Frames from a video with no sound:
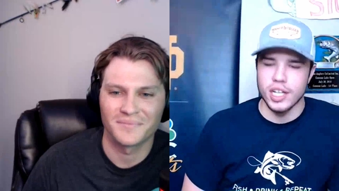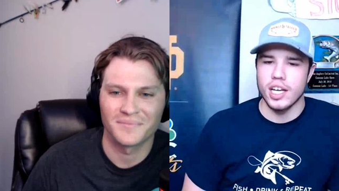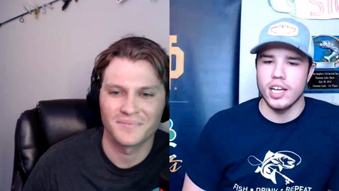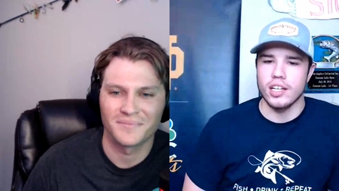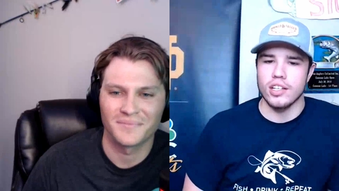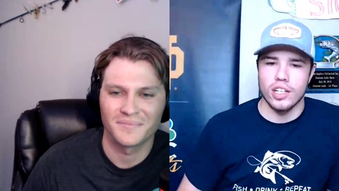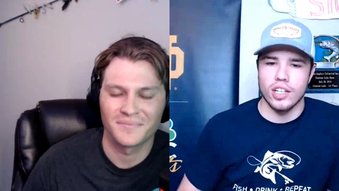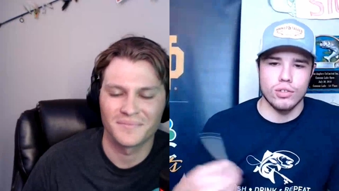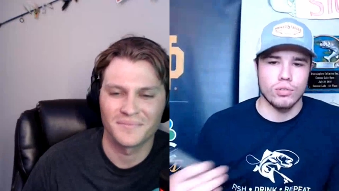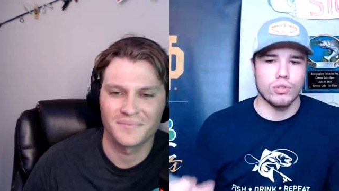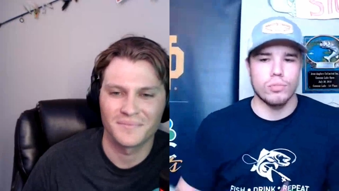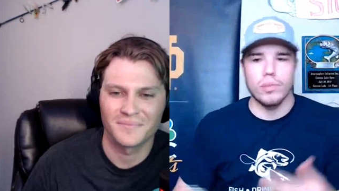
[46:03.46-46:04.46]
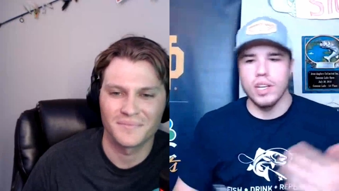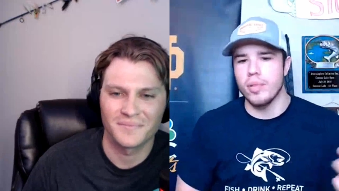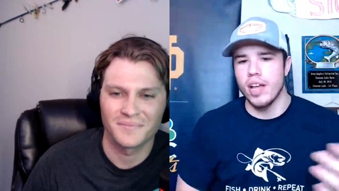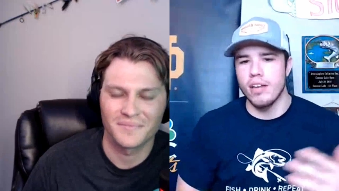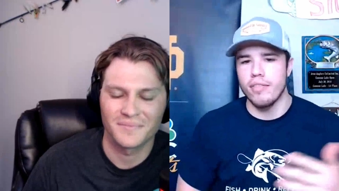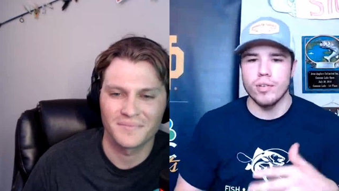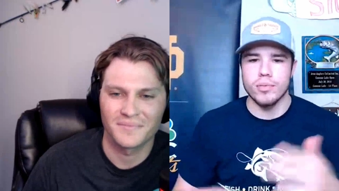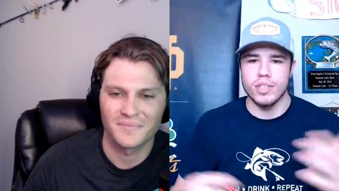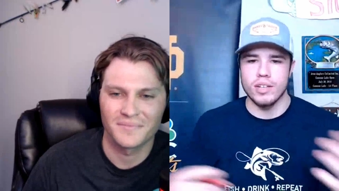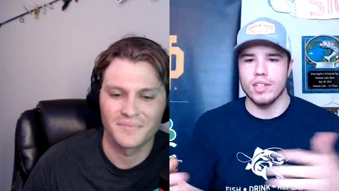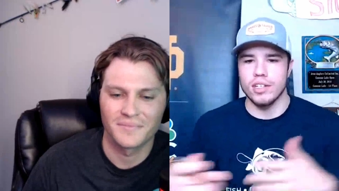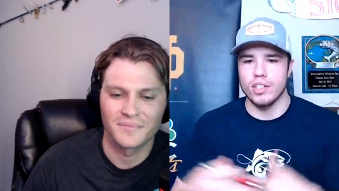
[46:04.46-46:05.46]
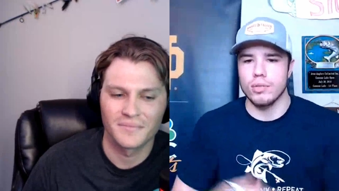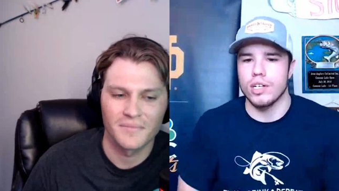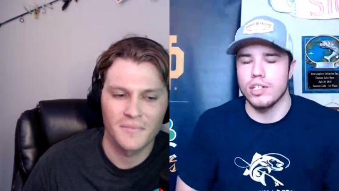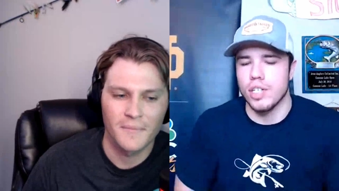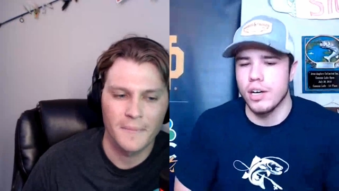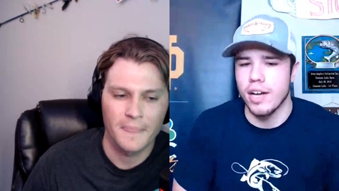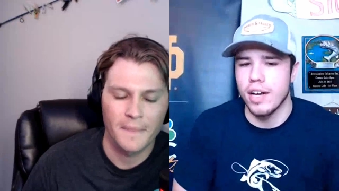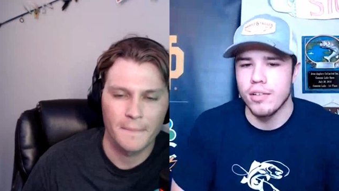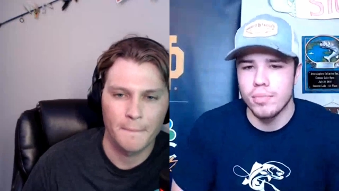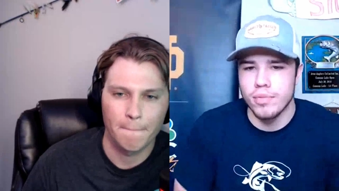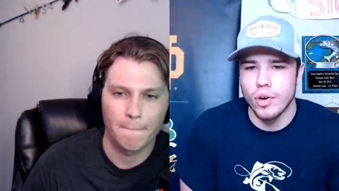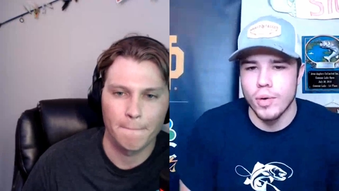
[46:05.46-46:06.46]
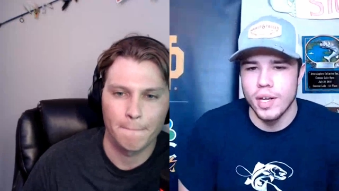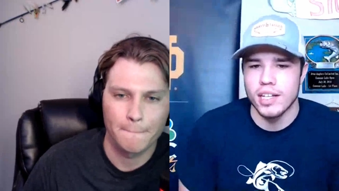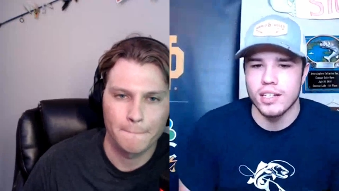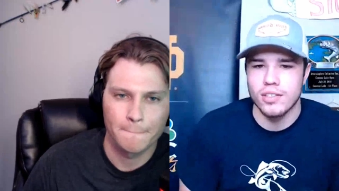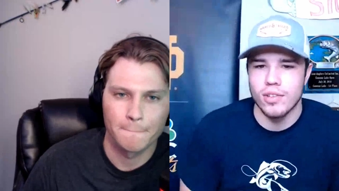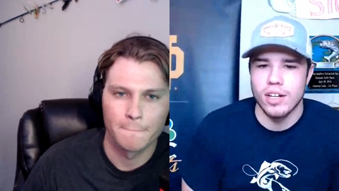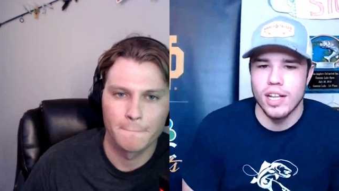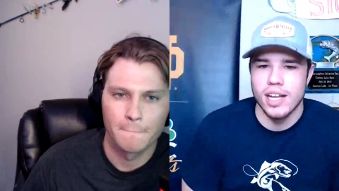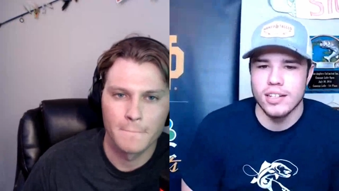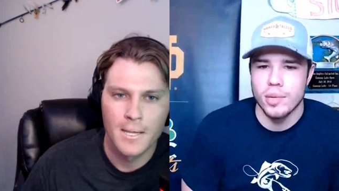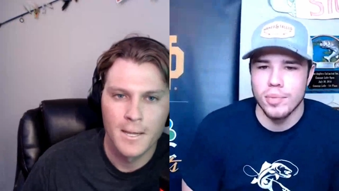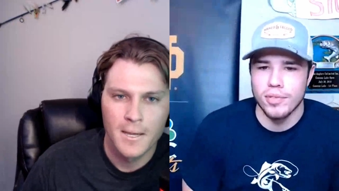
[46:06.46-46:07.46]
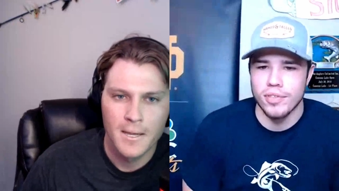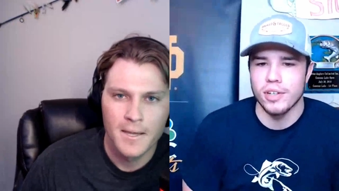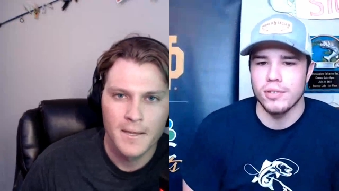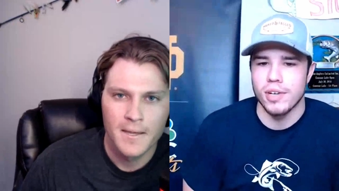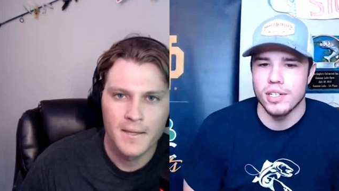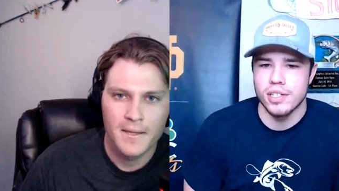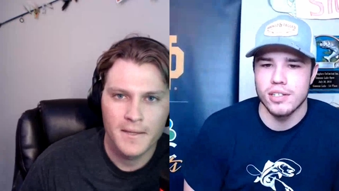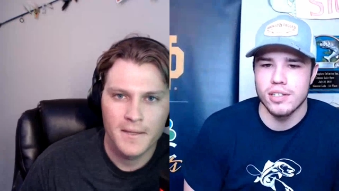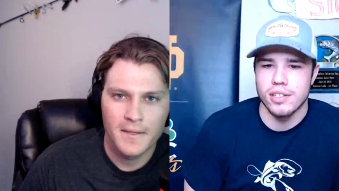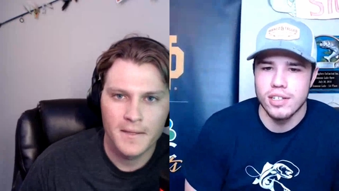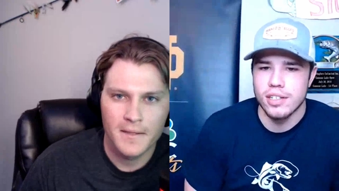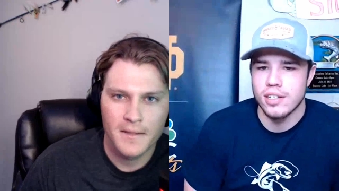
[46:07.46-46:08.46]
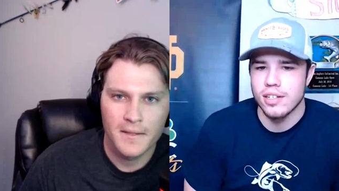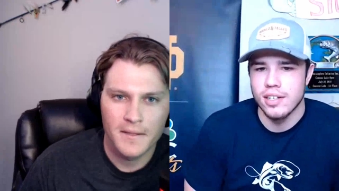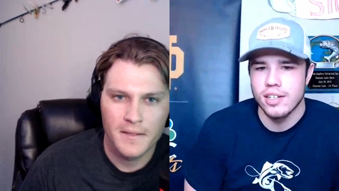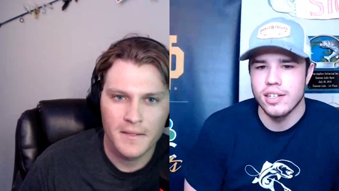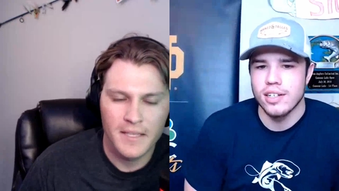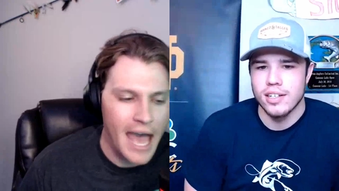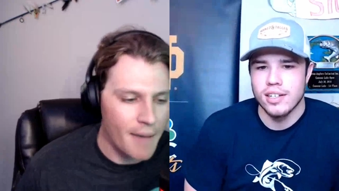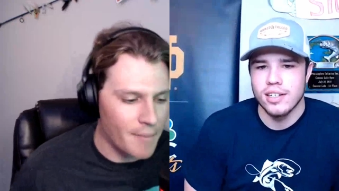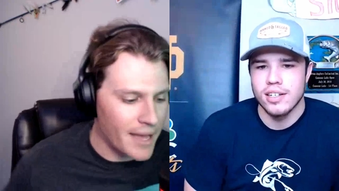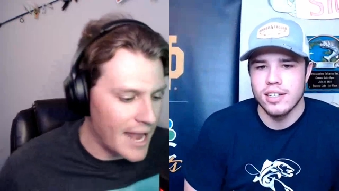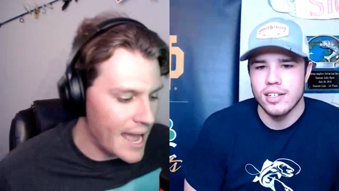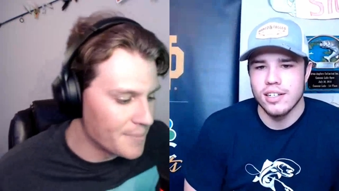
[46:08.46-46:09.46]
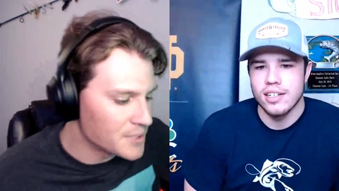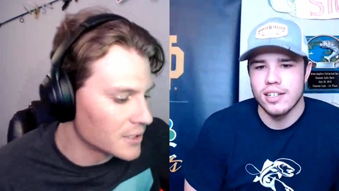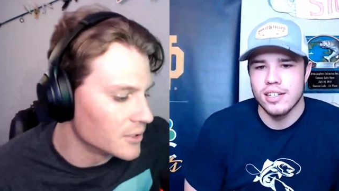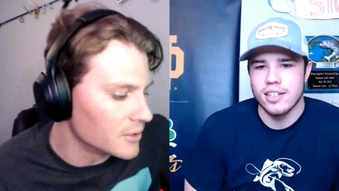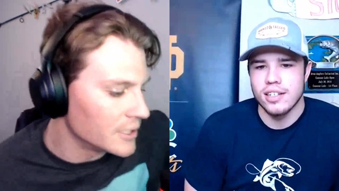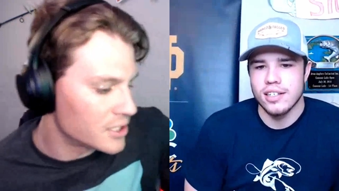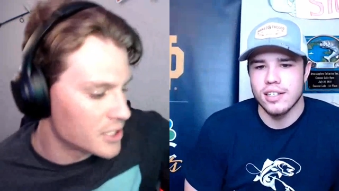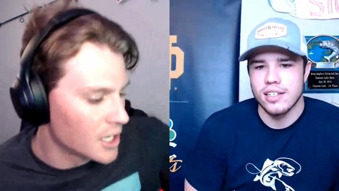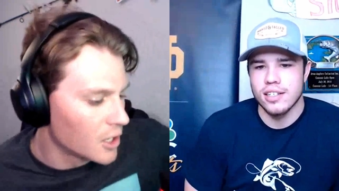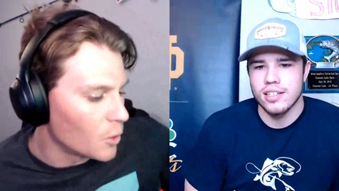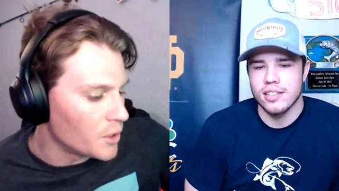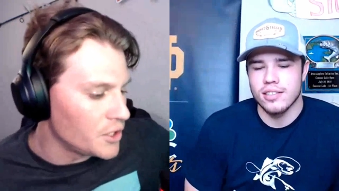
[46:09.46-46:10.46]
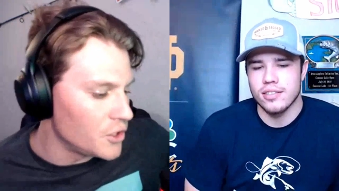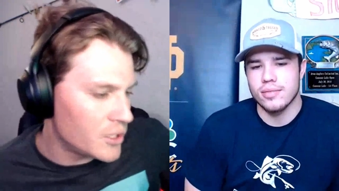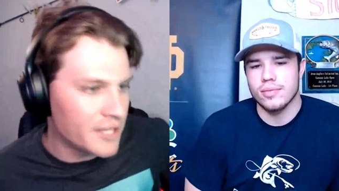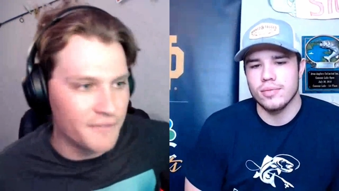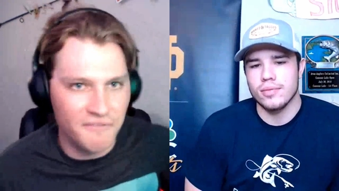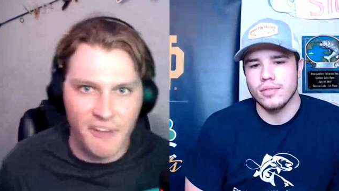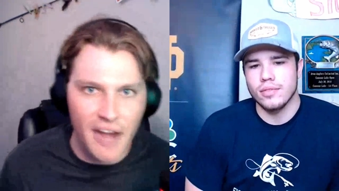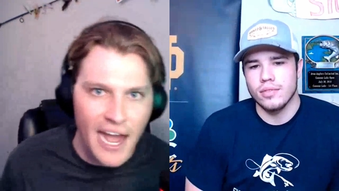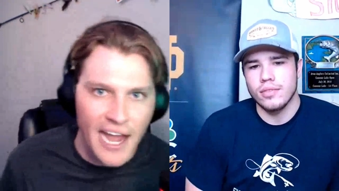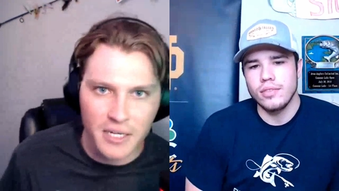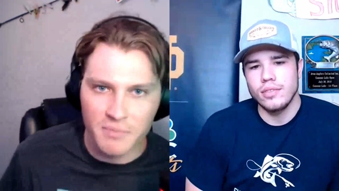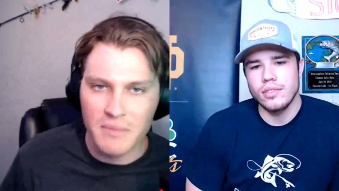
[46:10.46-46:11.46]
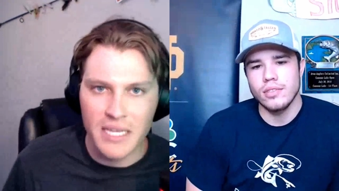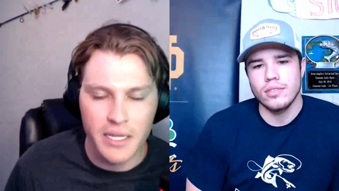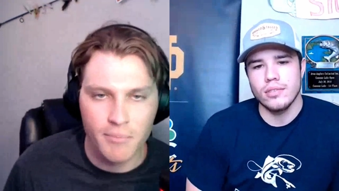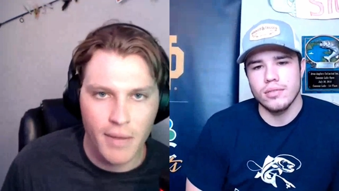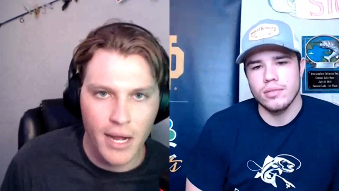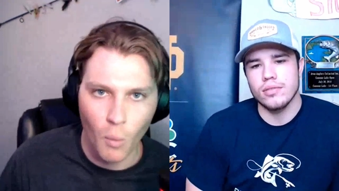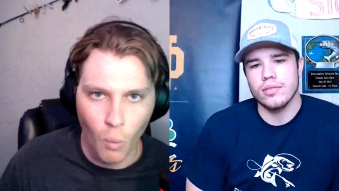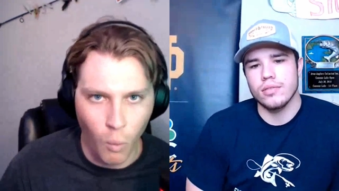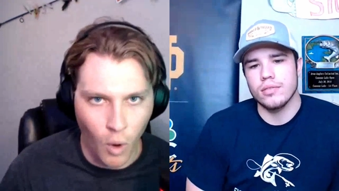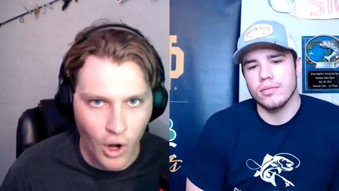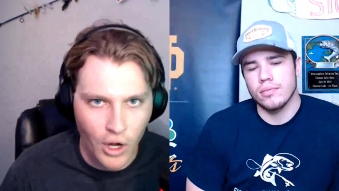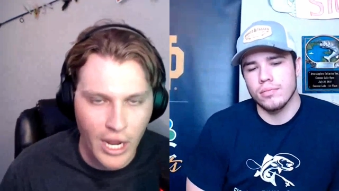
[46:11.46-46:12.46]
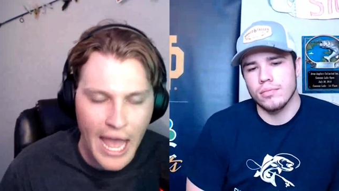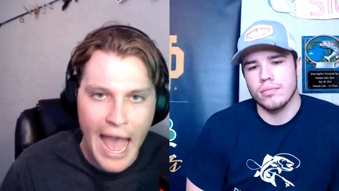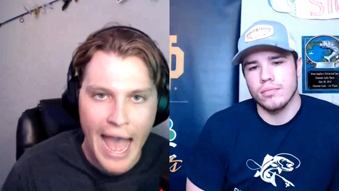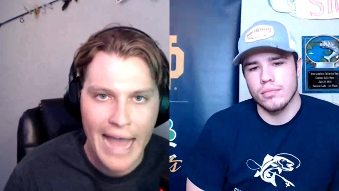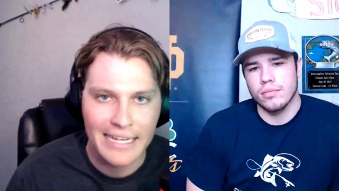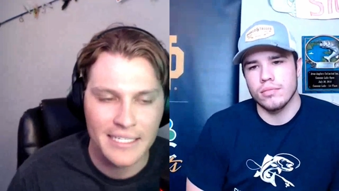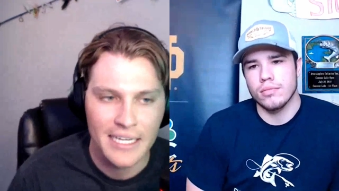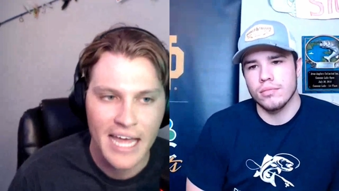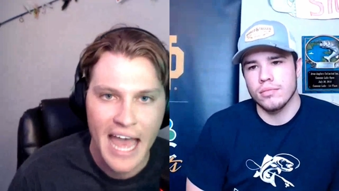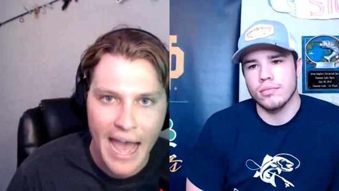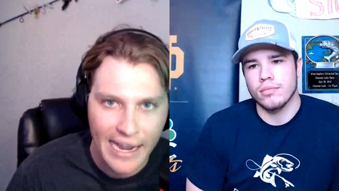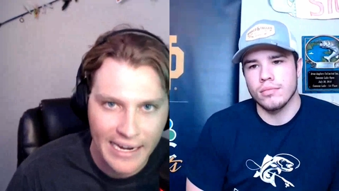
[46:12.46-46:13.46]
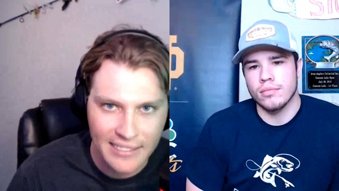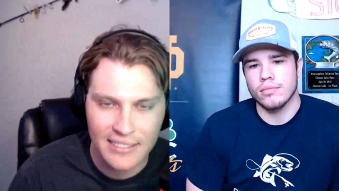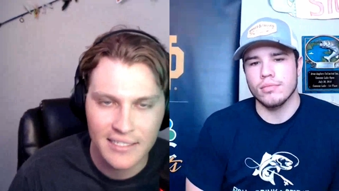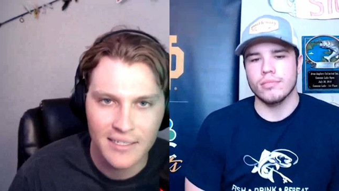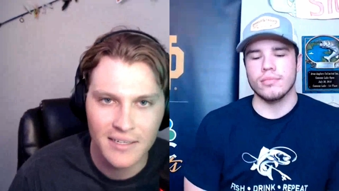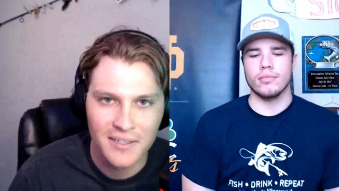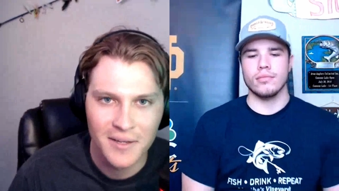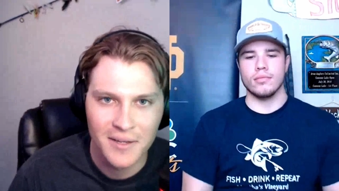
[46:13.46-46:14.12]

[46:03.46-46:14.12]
Speaker 1: is there any kind of, any social media platforms, different things you want to shout out before we get into our last couple fun questions?
Speaker 2: Yeah, man, absolutely. So you can find me and my work at X